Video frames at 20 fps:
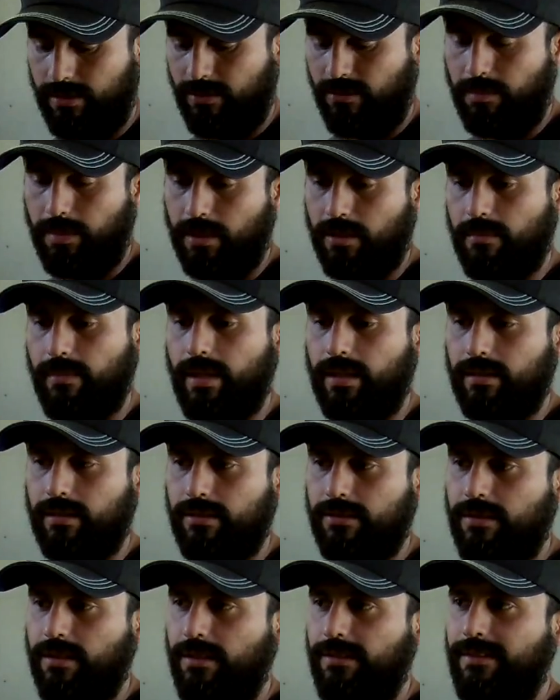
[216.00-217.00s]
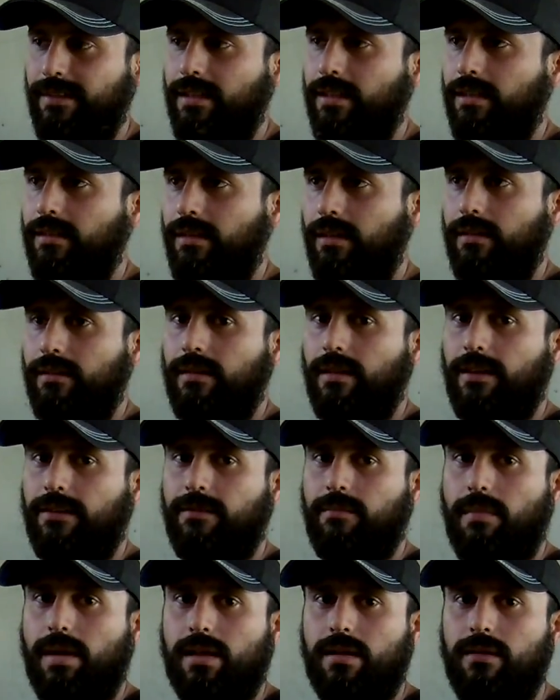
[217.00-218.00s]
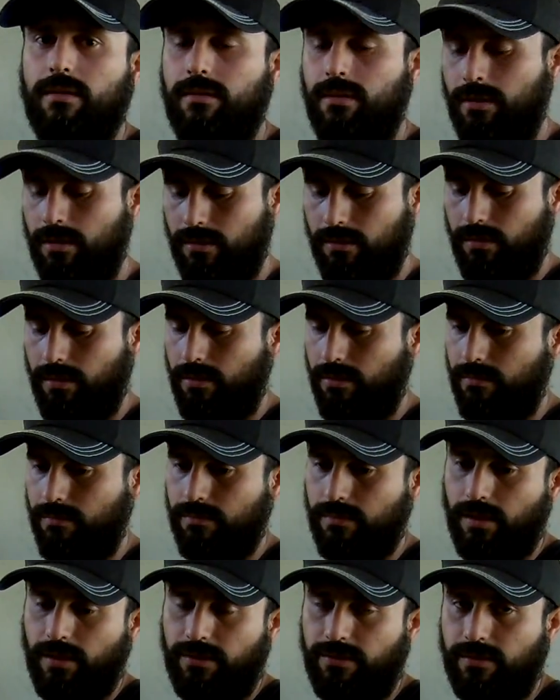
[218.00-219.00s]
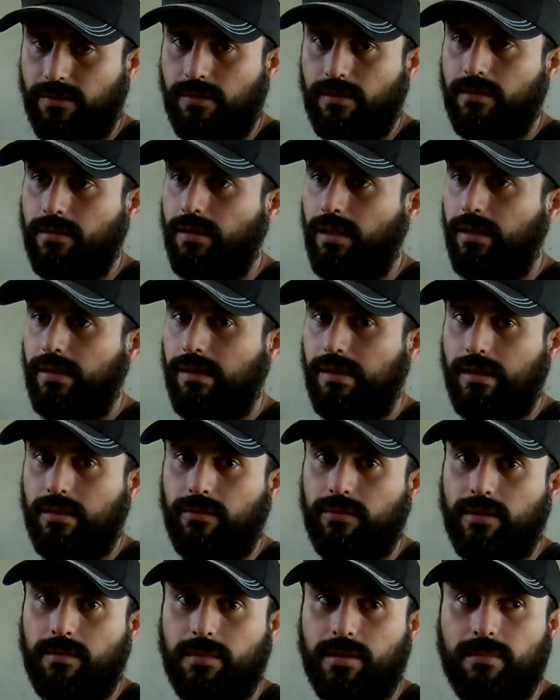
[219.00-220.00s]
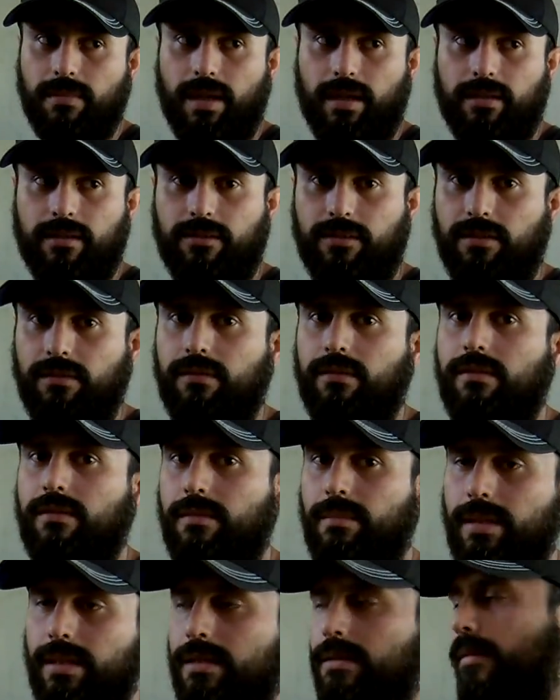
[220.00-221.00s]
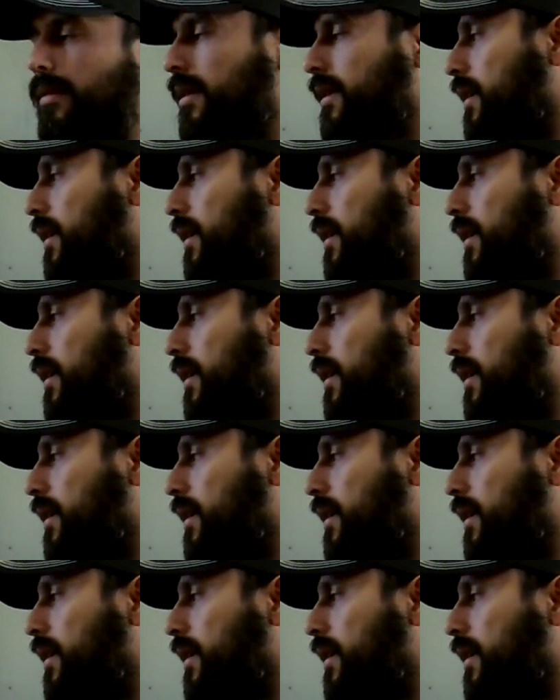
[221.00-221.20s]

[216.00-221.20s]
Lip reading: the speaker magnets because they contain less metal. They don't rust like neodymium magnets, even though they're better.